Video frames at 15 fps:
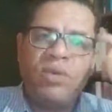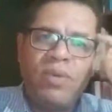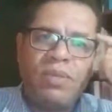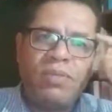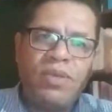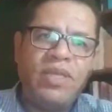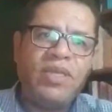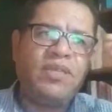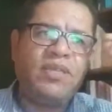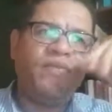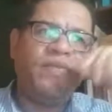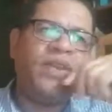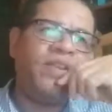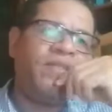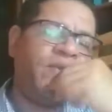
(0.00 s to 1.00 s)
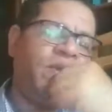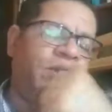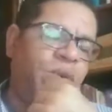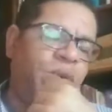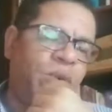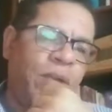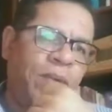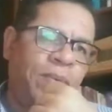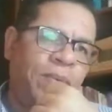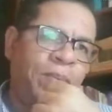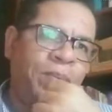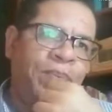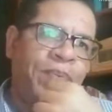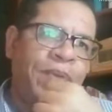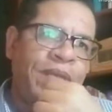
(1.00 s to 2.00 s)
this very, very well.
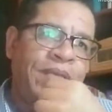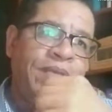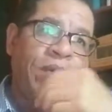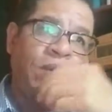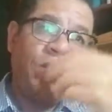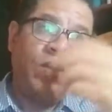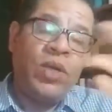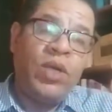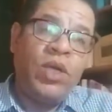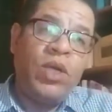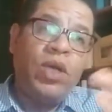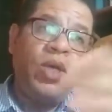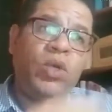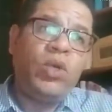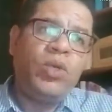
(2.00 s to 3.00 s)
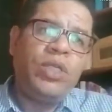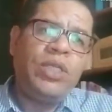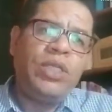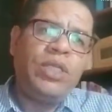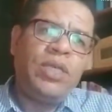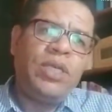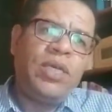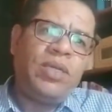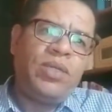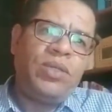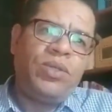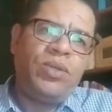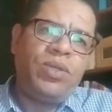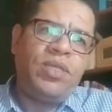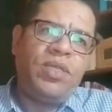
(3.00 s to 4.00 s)
So according to
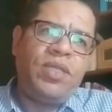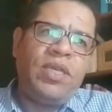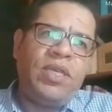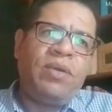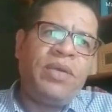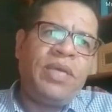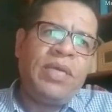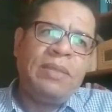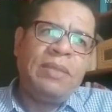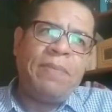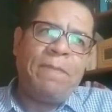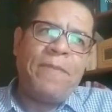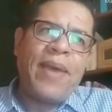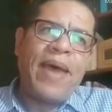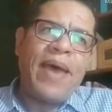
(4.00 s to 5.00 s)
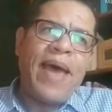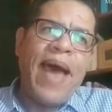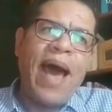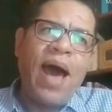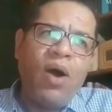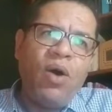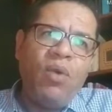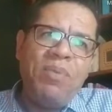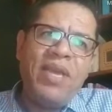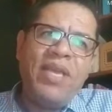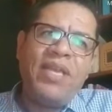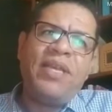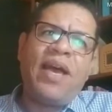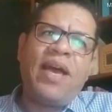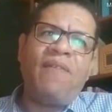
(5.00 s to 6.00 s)
this theory, how media
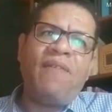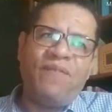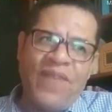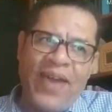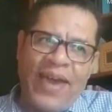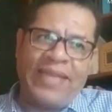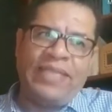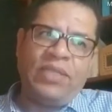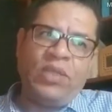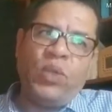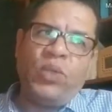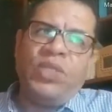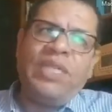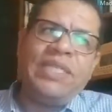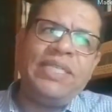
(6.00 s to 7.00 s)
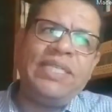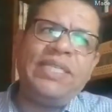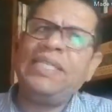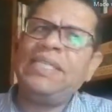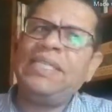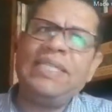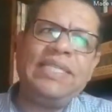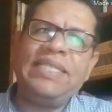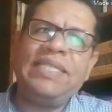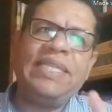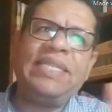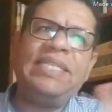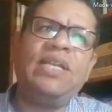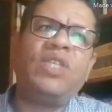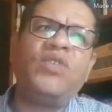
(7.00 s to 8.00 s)
affect audiences does
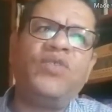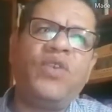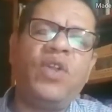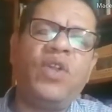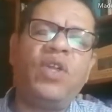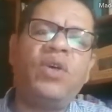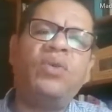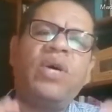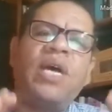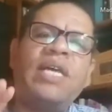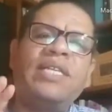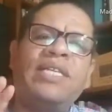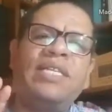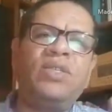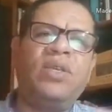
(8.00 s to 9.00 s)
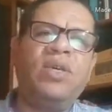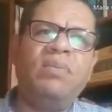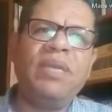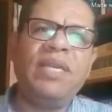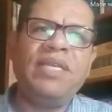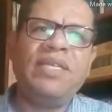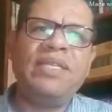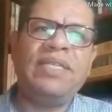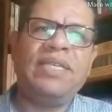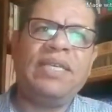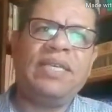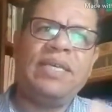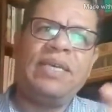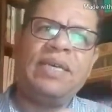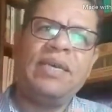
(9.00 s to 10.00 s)
not follow a deterministic
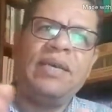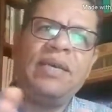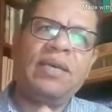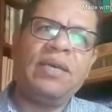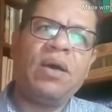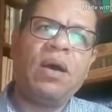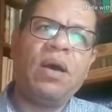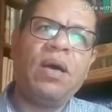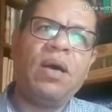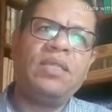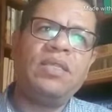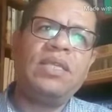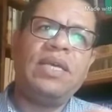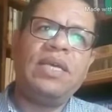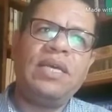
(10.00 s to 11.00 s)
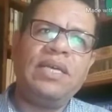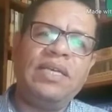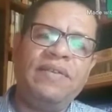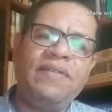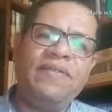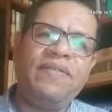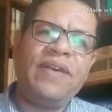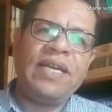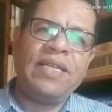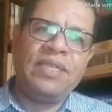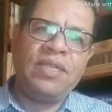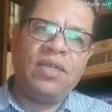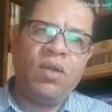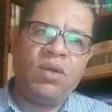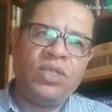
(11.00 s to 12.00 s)
cause-effect
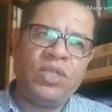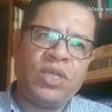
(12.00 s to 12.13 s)
logic.